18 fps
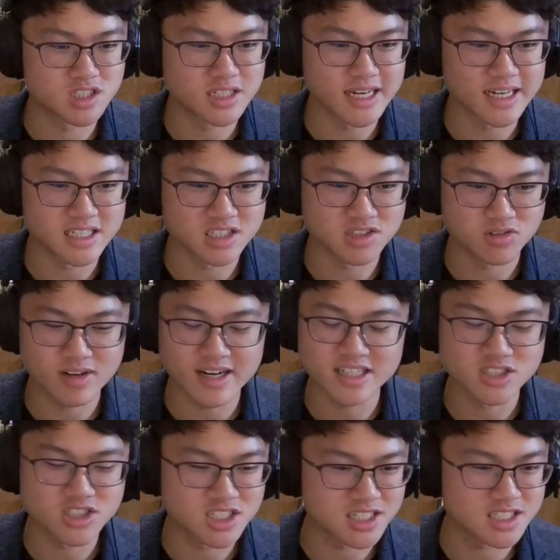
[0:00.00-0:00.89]
and try
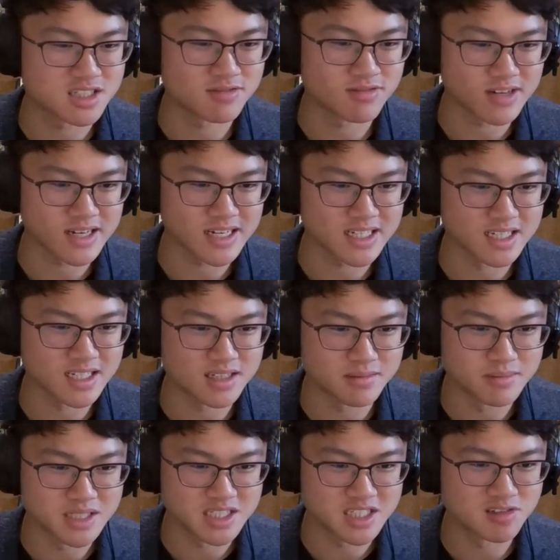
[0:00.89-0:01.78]
to justify in a
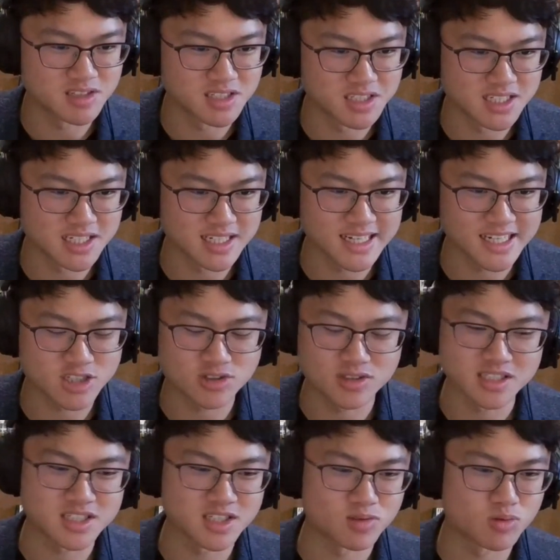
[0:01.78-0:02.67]
materialistic,
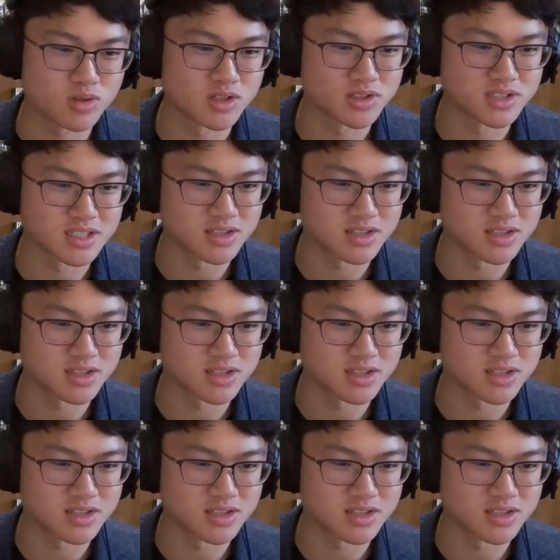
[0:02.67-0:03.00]
naturalistic world.